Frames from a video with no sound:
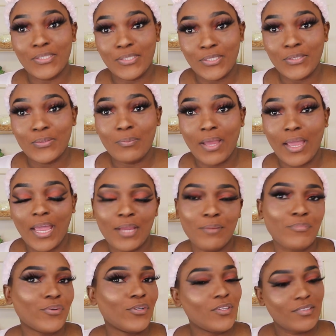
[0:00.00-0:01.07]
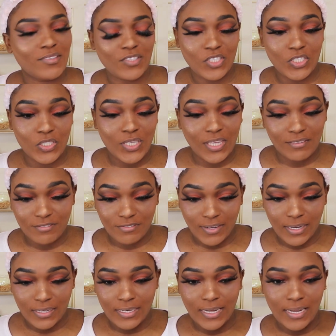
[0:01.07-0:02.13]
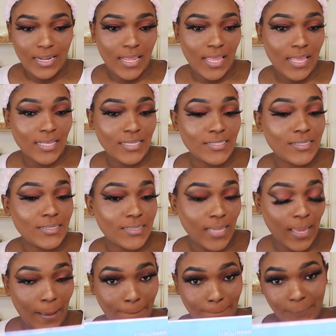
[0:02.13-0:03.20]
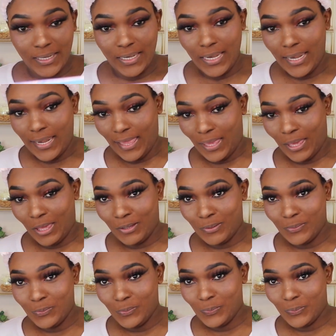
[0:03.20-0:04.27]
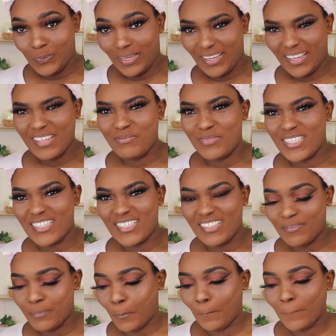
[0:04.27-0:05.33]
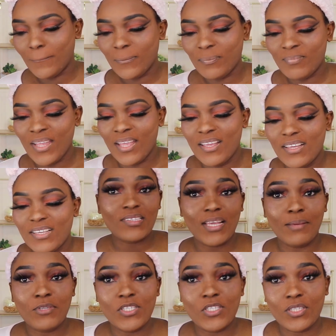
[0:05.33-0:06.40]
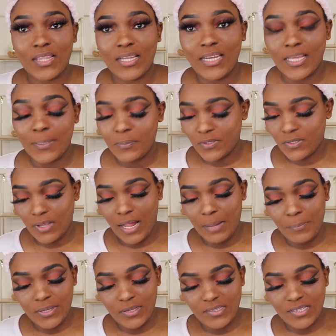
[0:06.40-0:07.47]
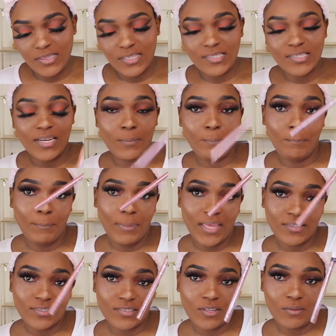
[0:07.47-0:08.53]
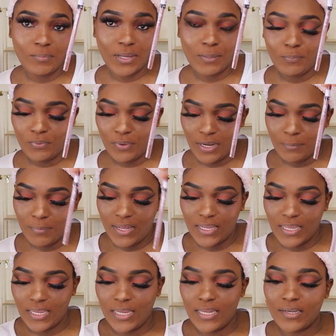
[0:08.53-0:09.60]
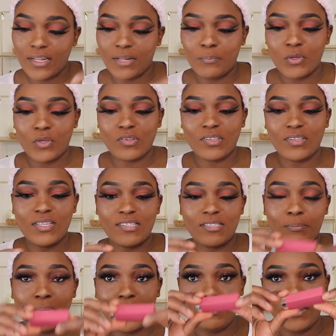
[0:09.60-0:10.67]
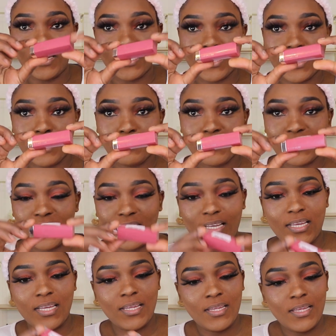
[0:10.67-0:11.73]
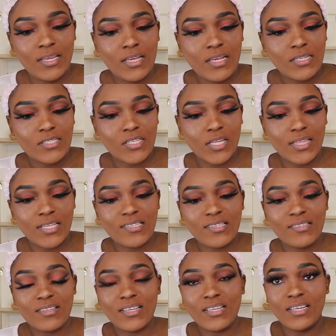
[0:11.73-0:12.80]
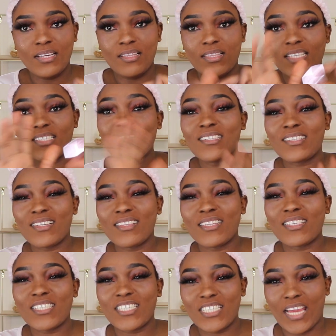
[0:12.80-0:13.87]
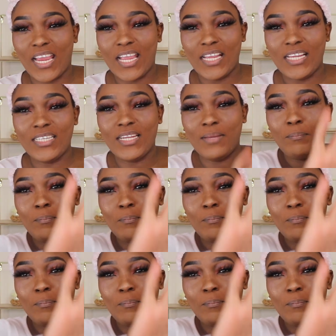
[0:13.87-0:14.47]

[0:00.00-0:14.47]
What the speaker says: do my eyebrows, you can find the links down below. I mean, it's time to do the lips, so I'll be using this lip pencil by Primark, and I'll be using this Maybelline lipstick. So this is in the shade